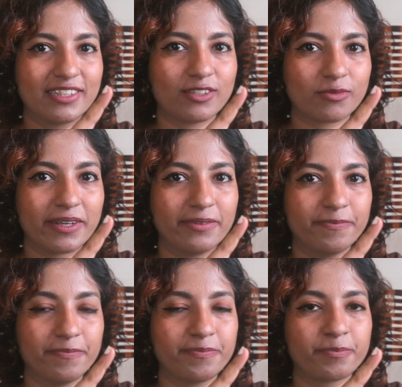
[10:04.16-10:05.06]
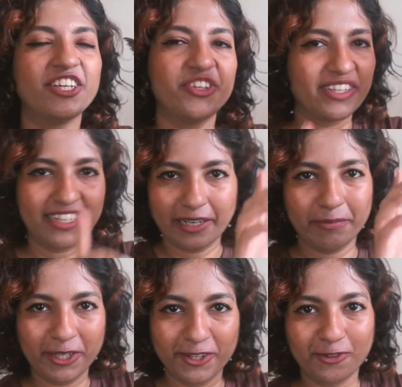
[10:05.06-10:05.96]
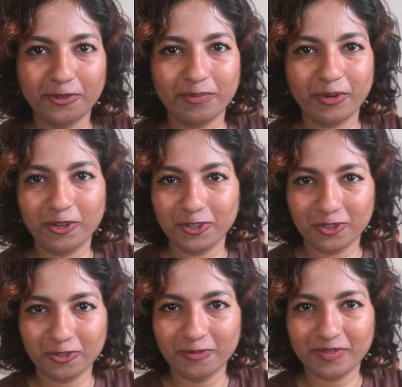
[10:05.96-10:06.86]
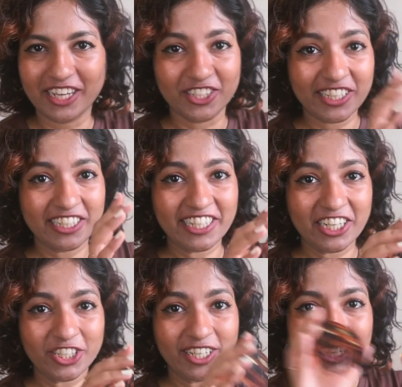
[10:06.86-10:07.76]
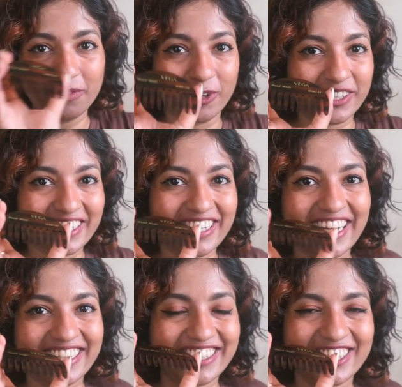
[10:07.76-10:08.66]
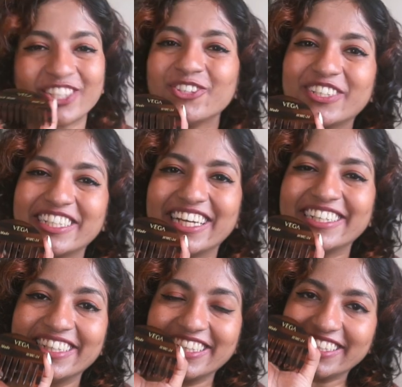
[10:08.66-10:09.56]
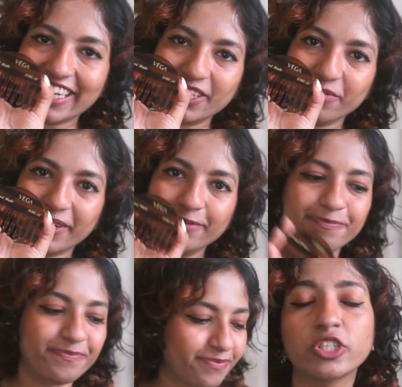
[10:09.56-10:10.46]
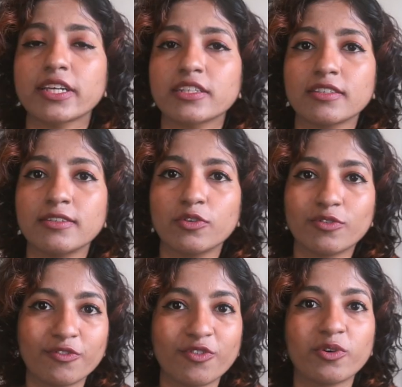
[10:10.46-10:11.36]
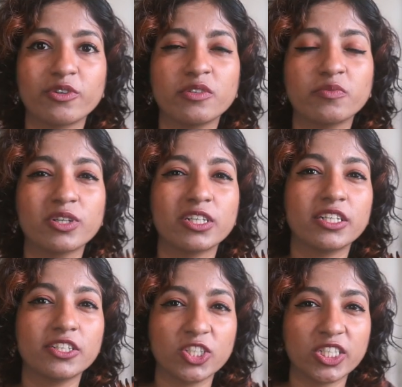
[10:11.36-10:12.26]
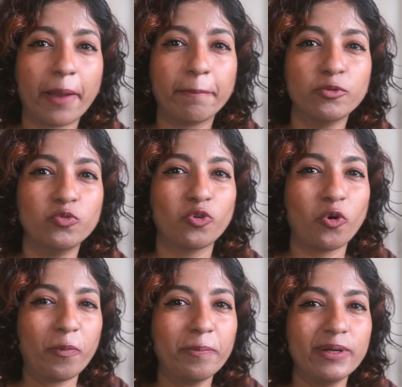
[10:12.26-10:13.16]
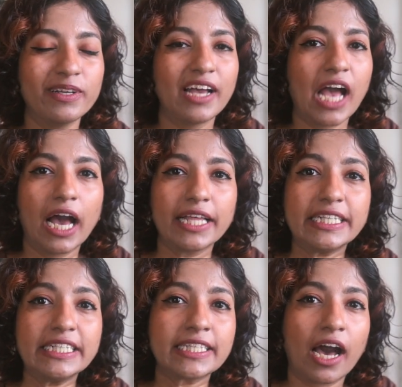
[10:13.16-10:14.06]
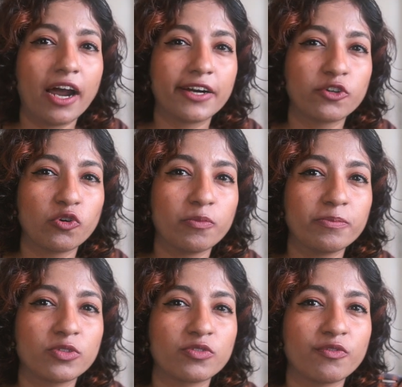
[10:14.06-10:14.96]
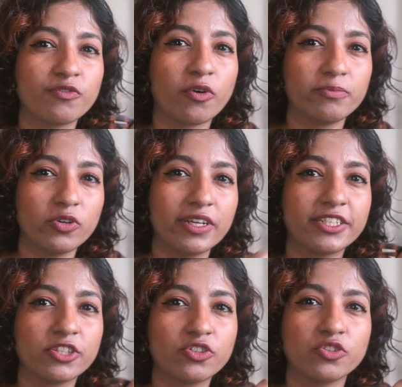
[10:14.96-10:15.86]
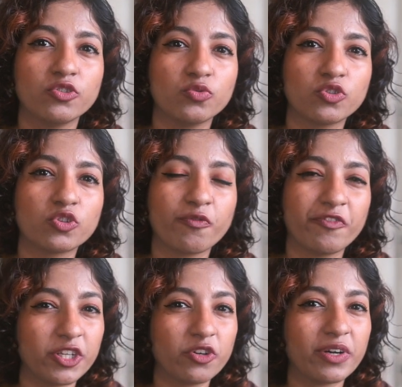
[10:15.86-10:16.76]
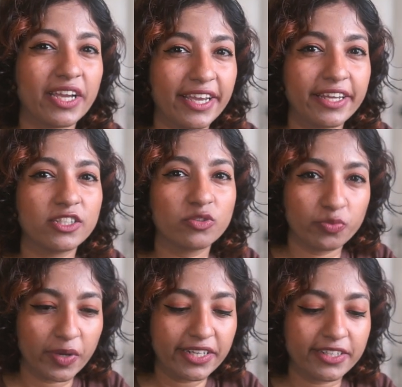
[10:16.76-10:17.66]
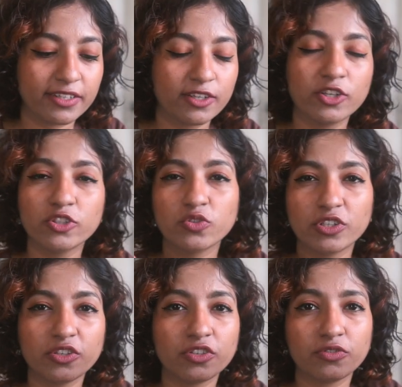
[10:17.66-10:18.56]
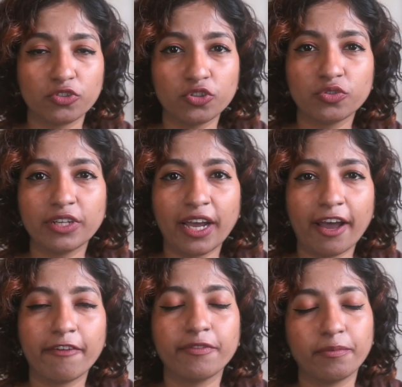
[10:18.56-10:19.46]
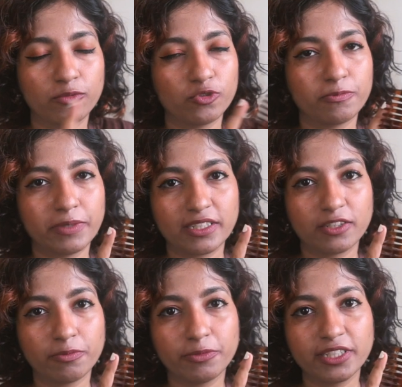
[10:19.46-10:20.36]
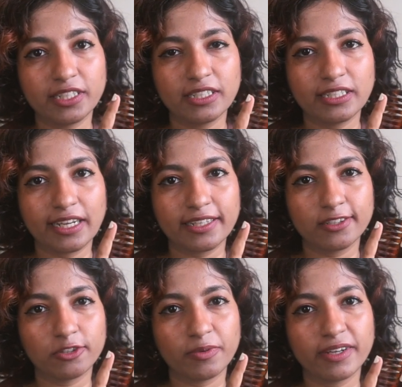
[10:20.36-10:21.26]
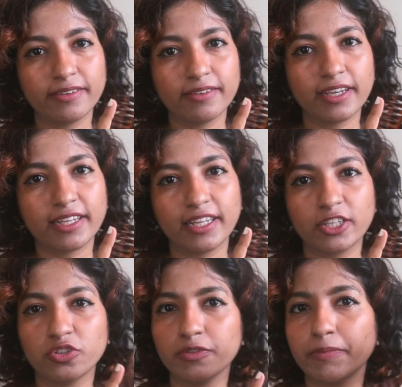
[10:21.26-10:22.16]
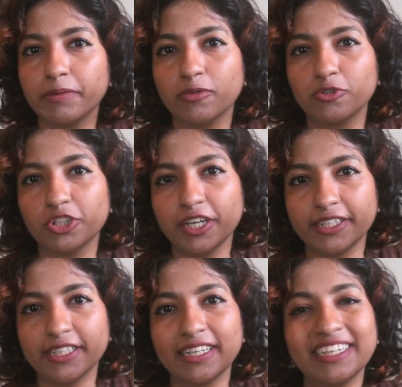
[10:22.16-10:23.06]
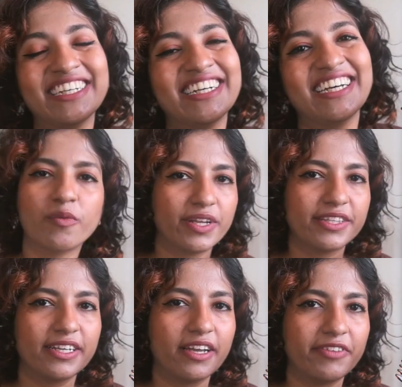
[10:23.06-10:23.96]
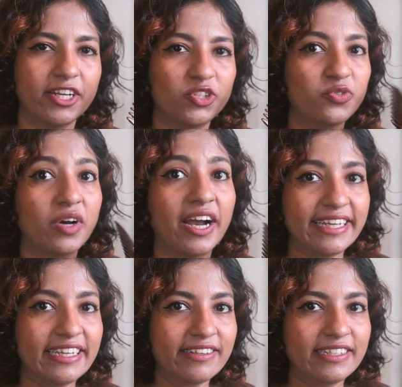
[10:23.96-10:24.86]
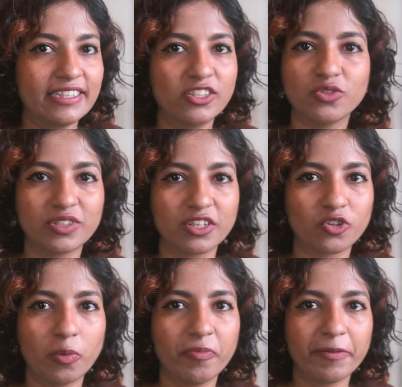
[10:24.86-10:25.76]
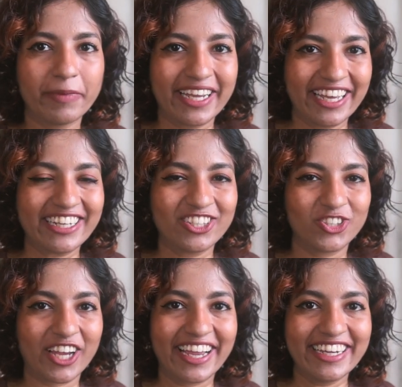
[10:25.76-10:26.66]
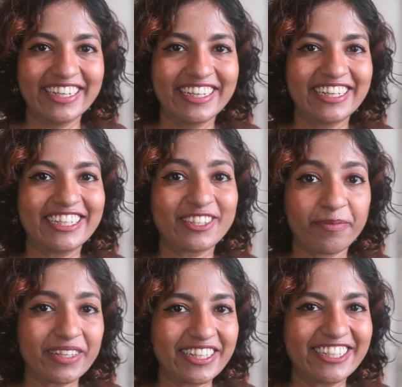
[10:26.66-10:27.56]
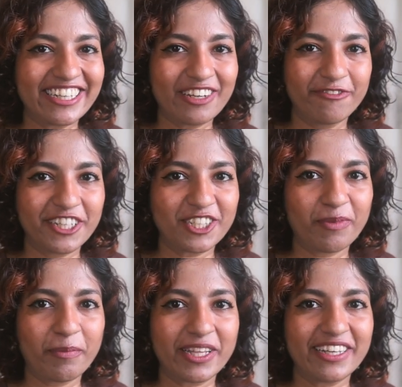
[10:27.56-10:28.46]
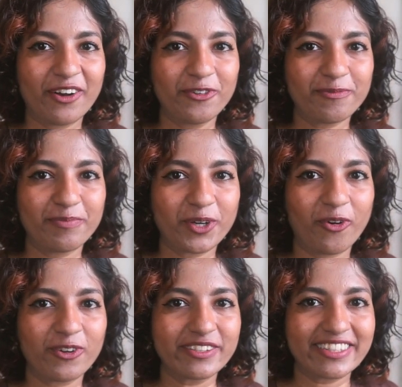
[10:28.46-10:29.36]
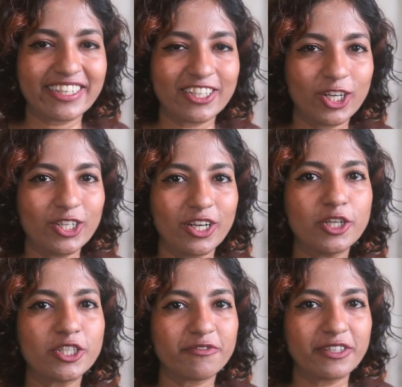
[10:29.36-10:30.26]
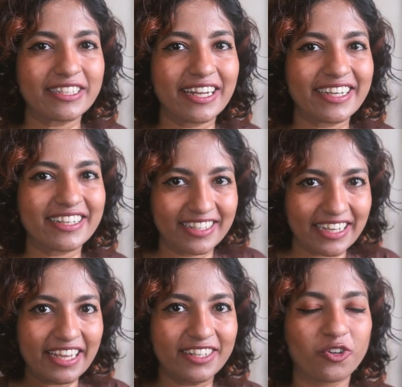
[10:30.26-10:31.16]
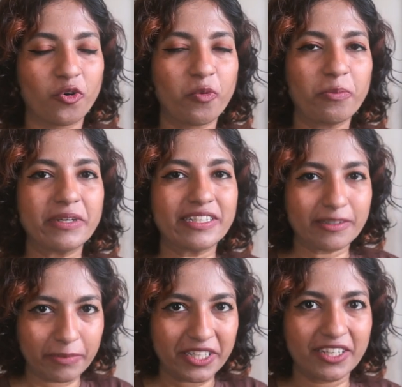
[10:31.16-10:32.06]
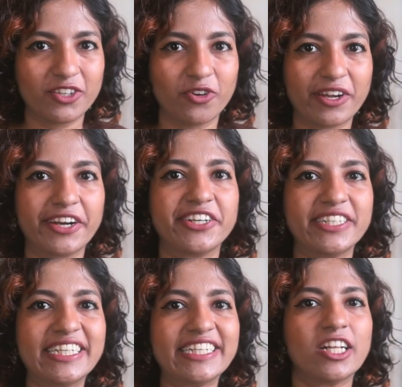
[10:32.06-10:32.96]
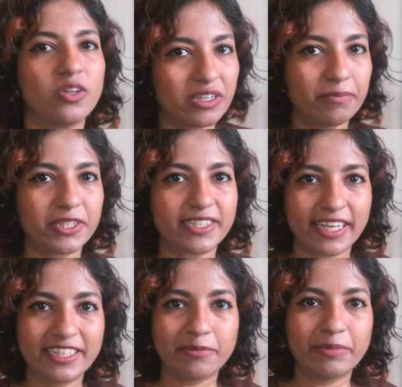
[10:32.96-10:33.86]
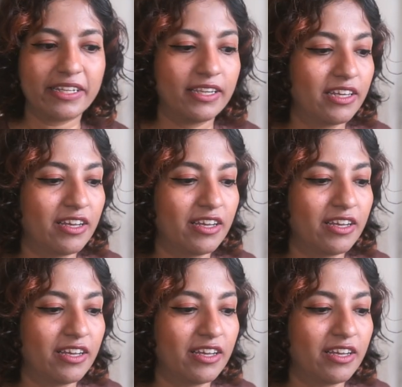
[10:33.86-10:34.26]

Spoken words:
this one. You can get a bigger comb also. I just intentionally wanted a nice, cute, tiny one. Just look for the word shampoo comb. These are combs formulated to use when your hair is wet. So they should have more spaced out bristles like this one, and they should be more gentle. One thing I've had to unlearn is using a comb when my hair is dry. It's something that really freaks my mother out because she feels like, again, comb is making your hair neat, looking presentable.